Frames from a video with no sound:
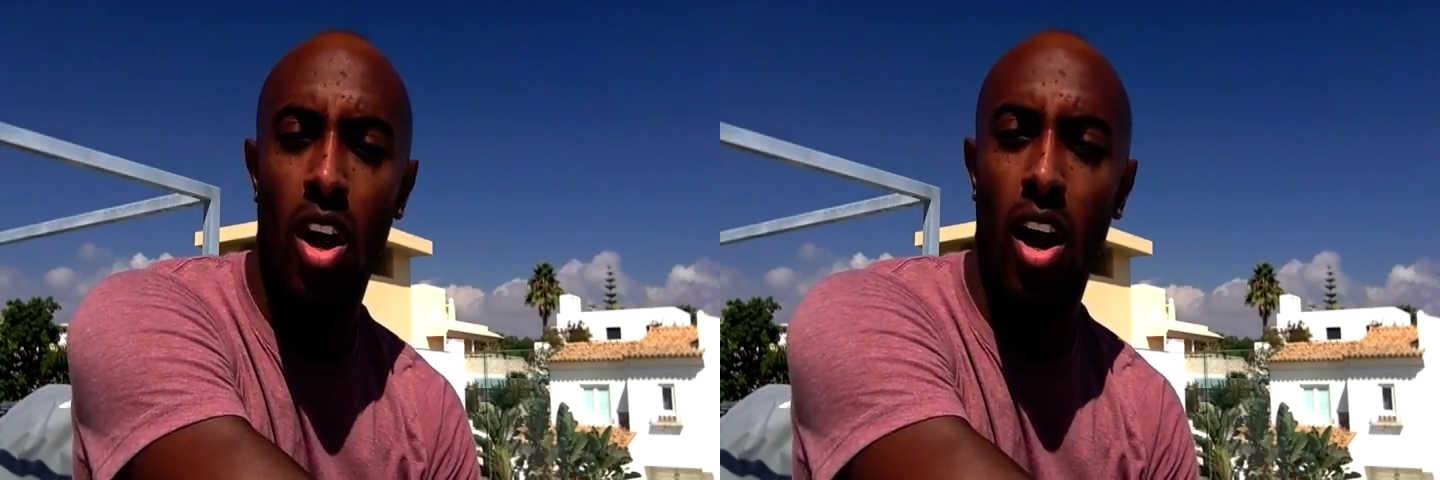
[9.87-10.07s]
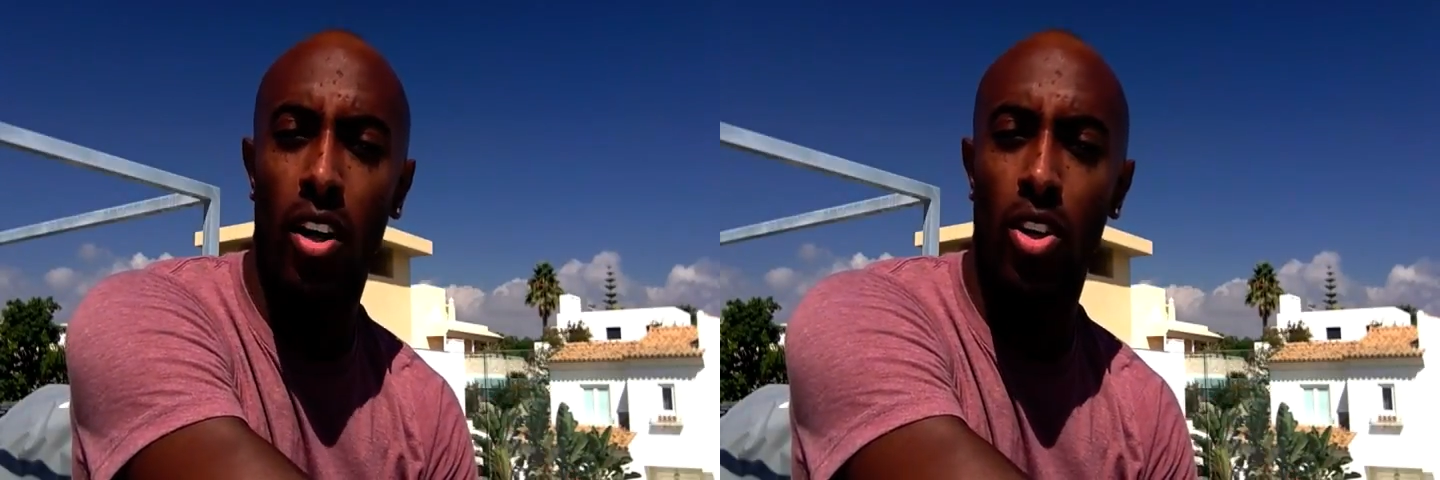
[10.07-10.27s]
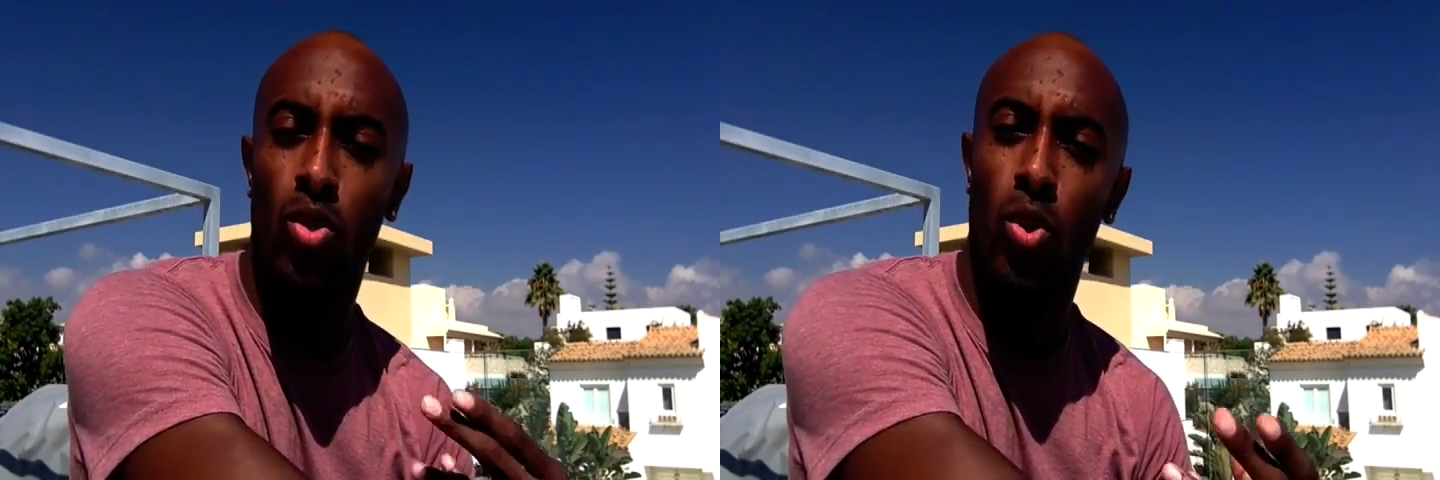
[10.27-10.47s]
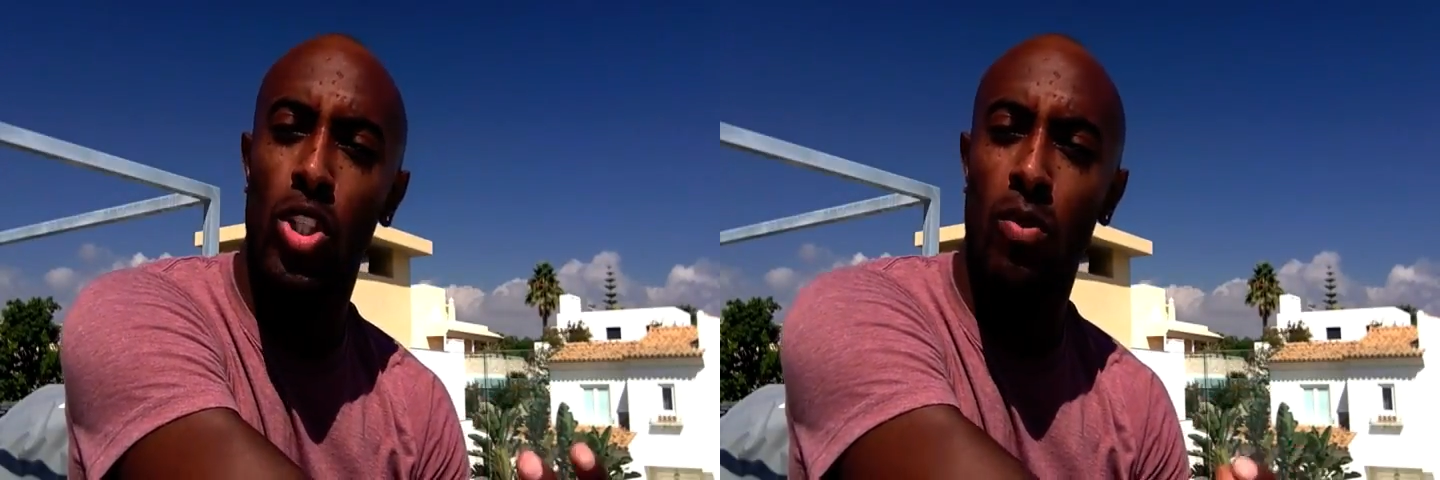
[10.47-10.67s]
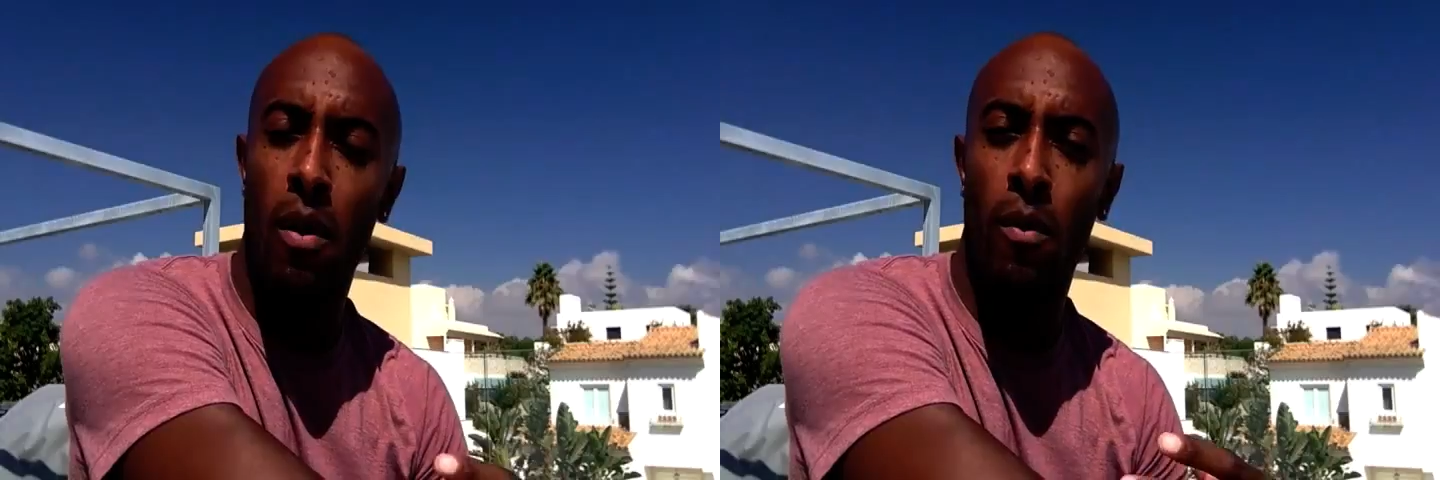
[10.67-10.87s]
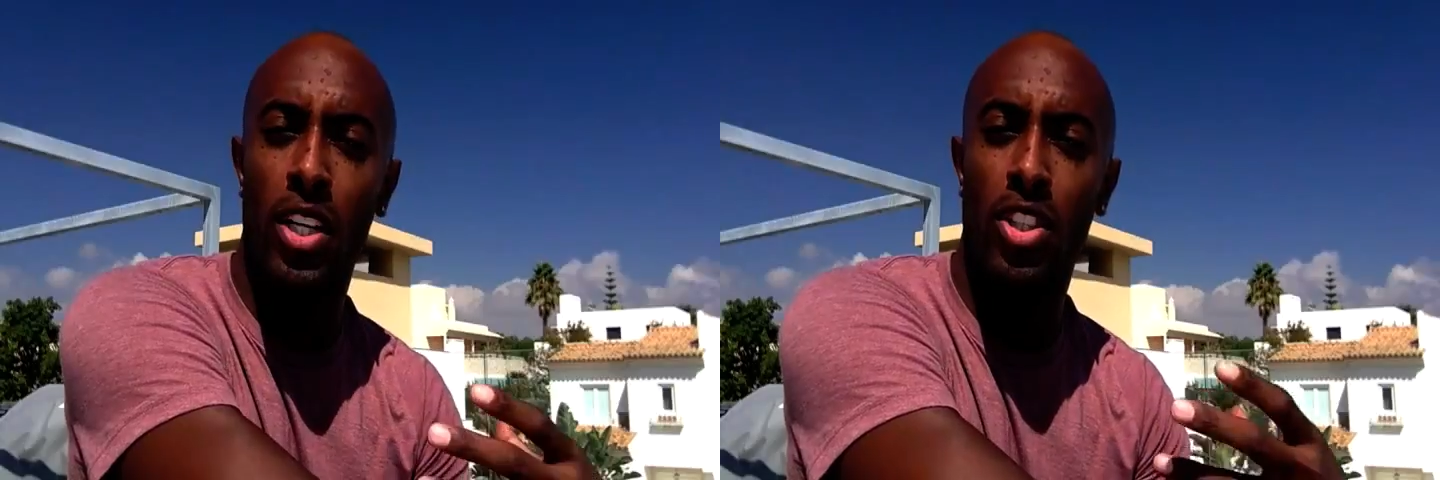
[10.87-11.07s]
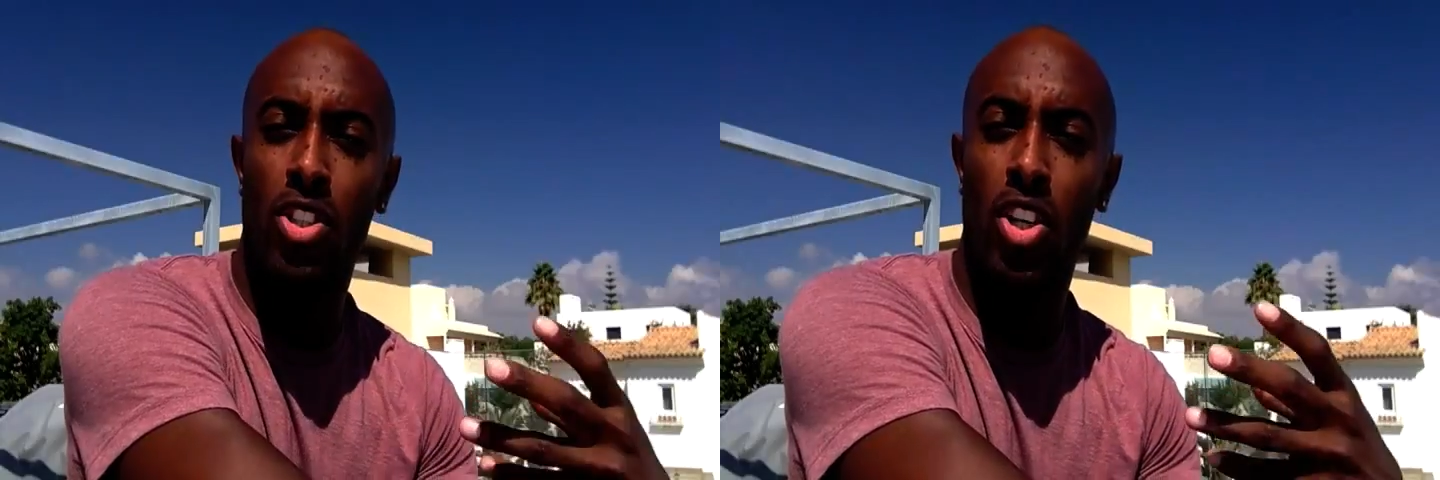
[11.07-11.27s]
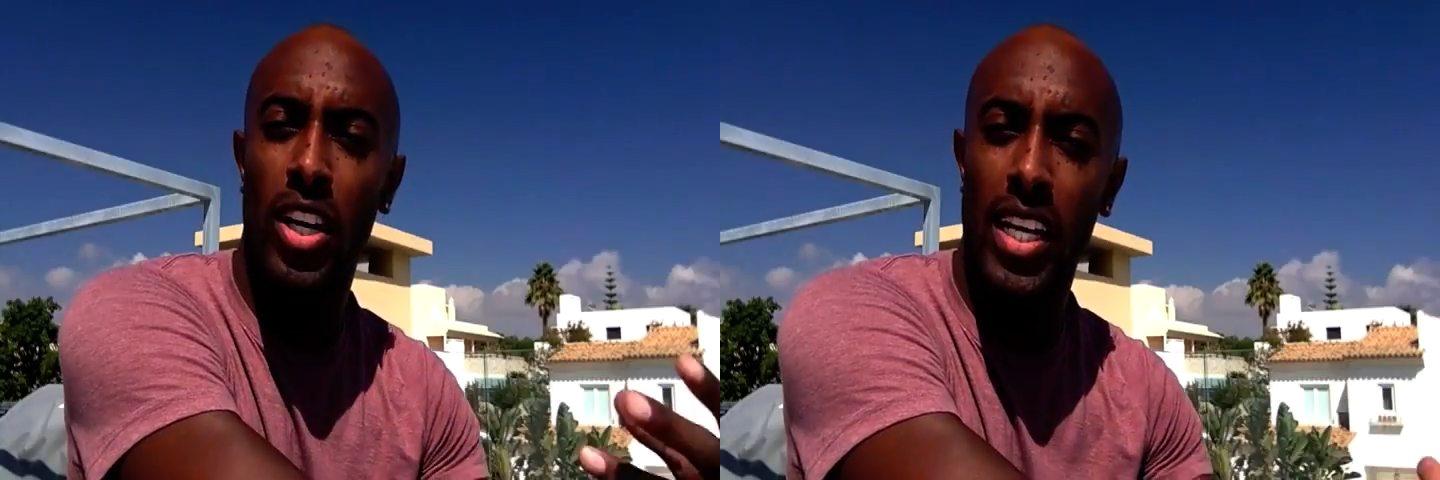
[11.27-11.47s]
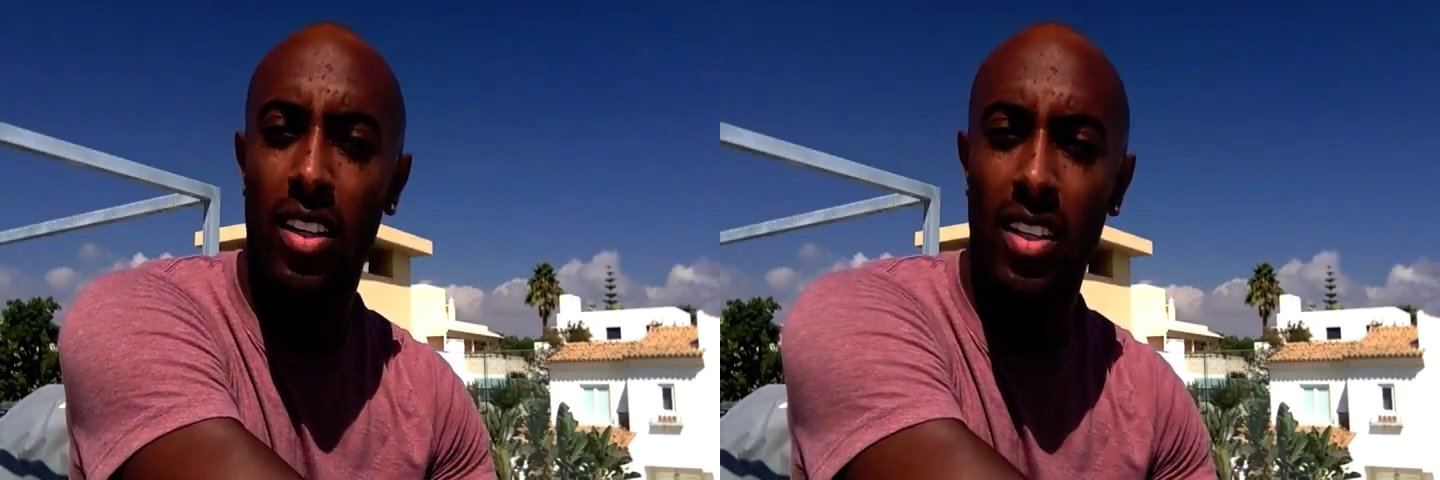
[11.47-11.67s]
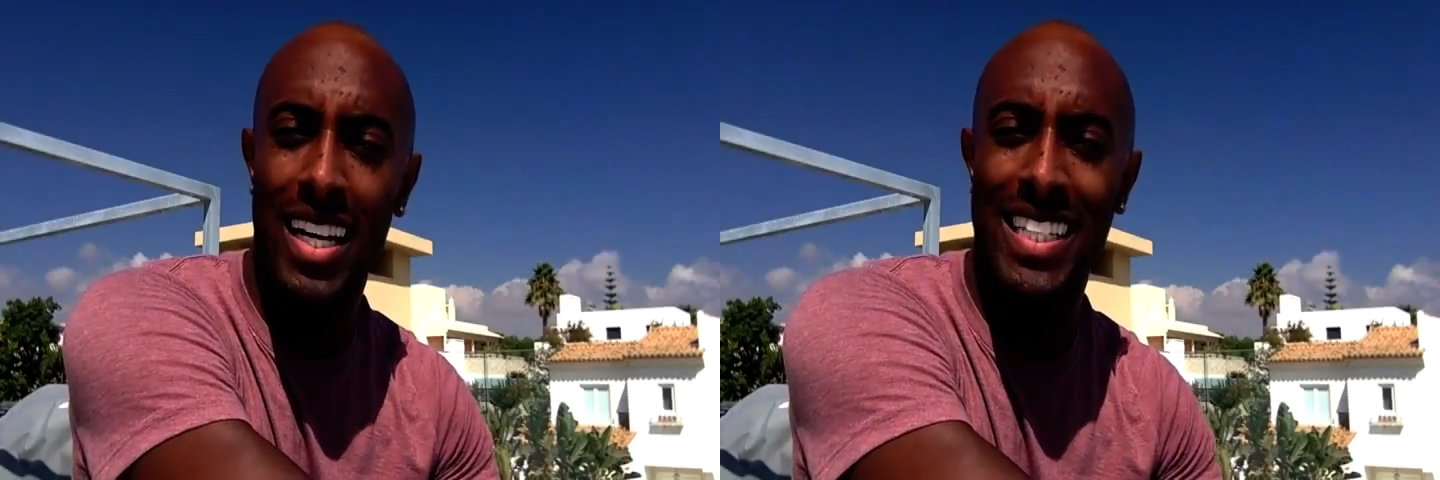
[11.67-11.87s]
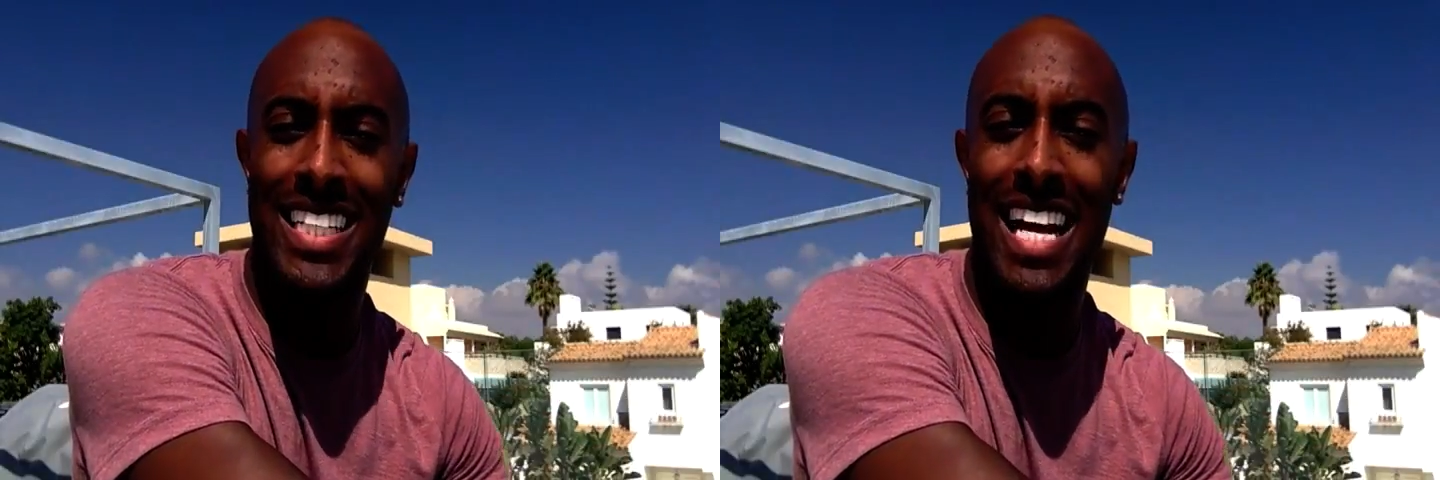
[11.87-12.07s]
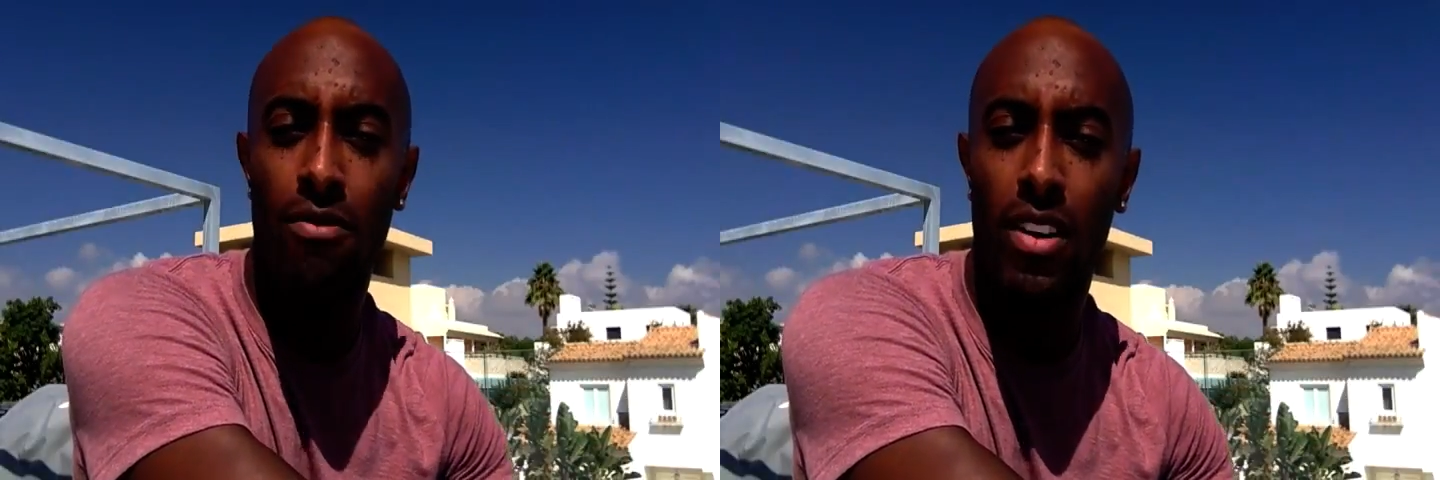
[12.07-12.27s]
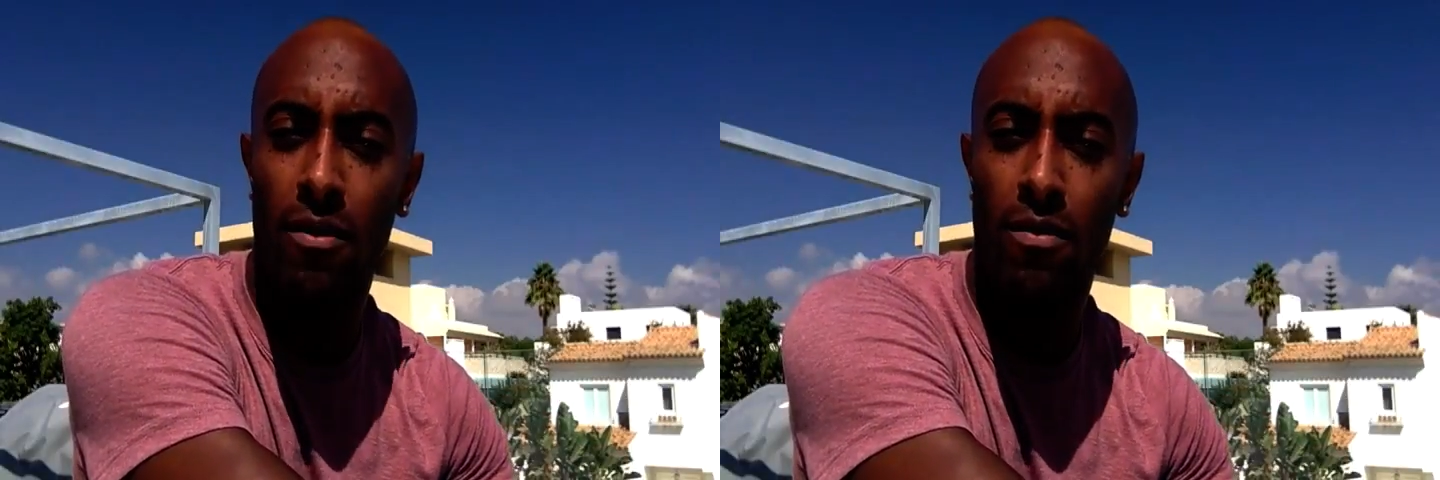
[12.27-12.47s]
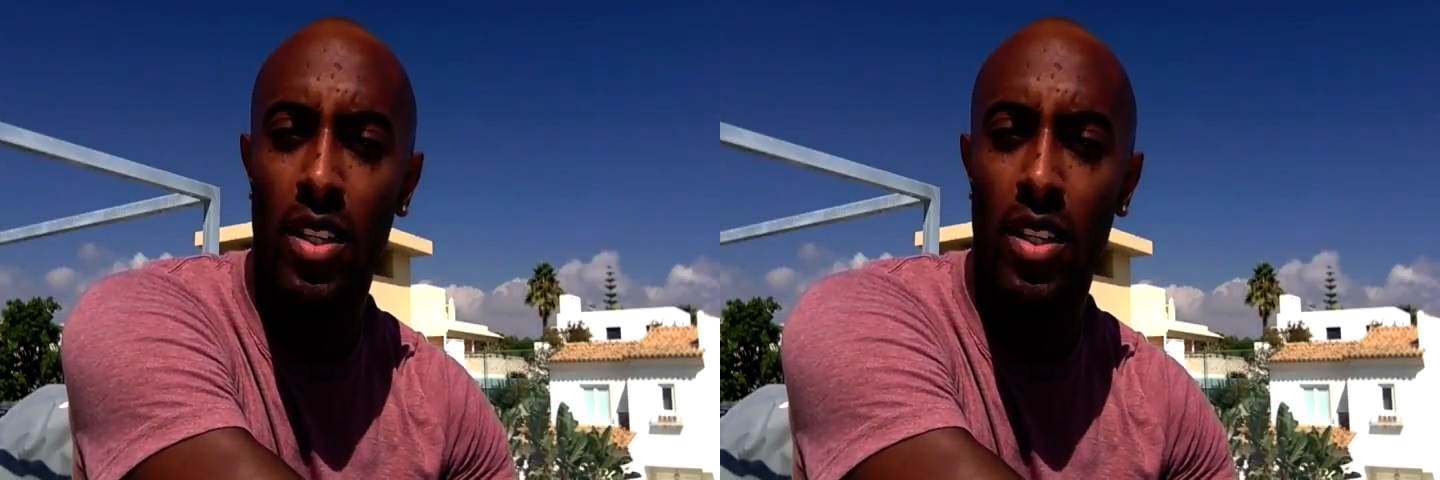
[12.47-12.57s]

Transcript: I'm going to talk to you about my journey as an athlete,